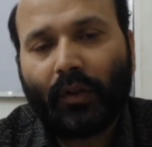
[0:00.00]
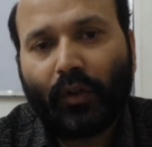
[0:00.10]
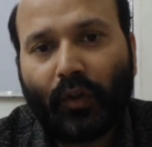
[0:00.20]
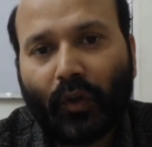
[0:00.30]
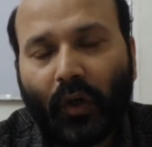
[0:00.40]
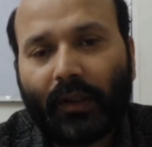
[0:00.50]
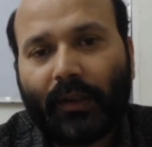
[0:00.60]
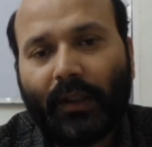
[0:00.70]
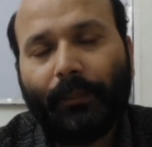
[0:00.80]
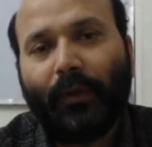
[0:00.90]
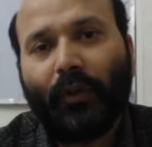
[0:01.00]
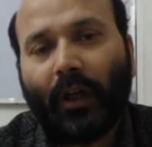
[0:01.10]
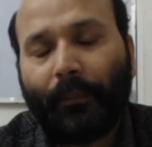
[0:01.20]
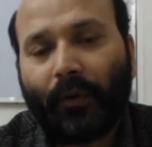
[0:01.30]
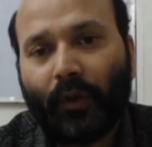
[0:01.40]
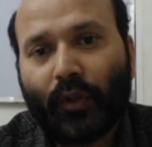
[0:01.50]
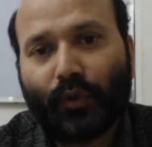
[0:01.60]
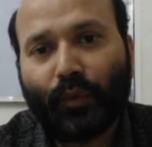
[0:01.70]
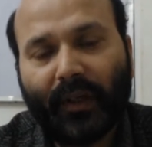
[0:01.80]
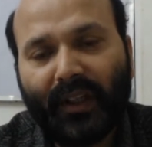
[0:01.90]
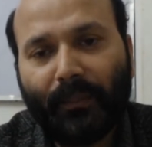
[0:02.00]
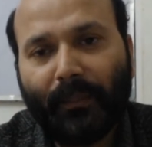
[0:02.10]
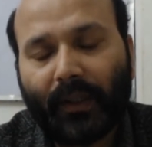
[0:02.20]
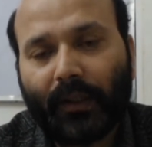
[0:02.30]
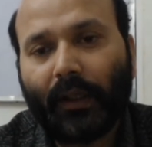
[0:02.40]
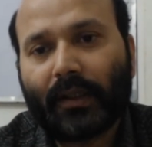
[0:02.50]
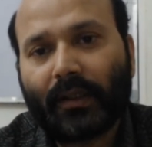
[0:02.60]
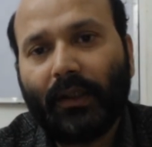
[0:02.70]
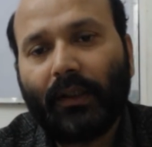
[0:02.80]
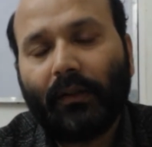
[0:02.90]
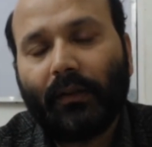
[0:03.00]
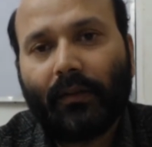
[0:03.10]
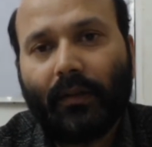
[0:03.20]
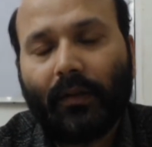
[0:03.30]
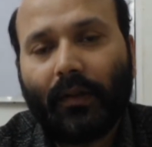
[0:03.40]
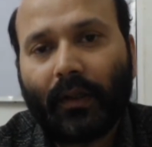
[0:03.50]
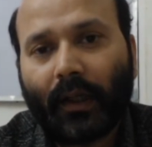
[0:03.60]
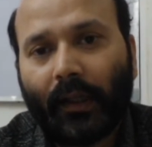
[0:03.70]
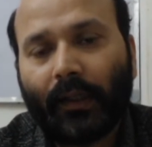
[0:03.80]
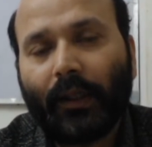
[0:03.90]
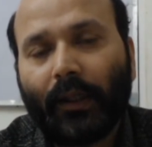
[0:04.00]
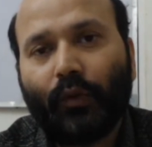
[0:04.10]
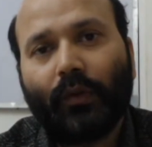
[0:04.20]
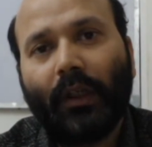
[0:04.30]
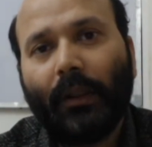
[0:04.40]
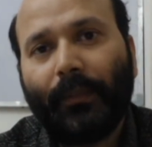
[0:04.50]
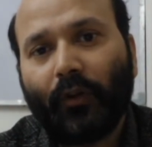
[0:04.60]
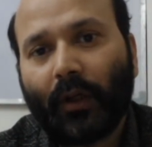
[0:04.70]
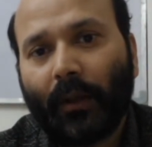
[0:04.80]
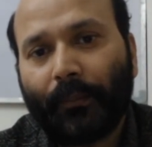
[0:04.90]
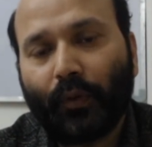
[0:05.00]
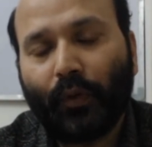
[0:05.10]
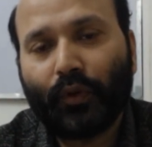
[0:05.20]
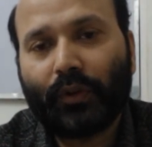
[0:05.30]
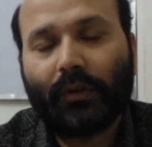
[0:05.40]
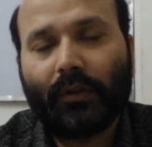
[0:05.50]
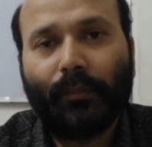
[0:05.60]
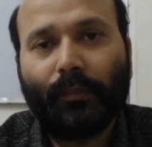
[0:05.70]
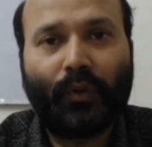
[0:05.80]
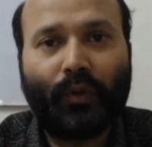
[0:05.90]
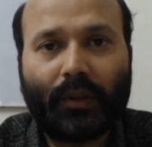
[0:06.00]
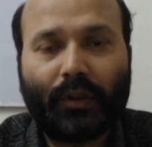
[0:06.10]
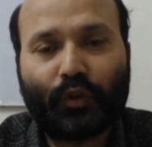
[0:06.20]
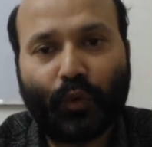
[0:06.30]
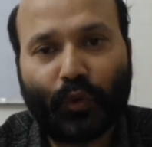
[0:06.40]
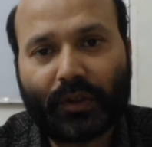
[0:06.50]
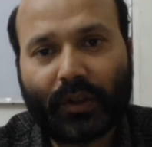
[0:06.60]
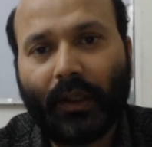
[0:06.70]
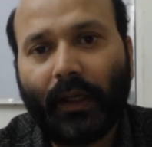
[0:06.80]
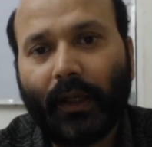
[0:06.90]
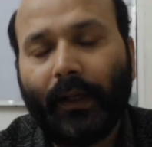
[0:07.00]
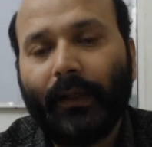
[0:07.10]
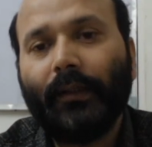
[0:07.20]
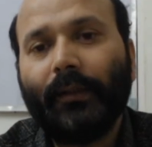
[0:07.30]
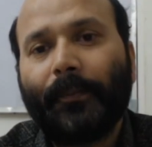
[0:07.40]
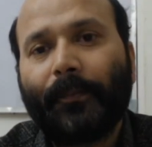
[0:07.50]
not keep your approach only materialistic, rather to keep your approach both social and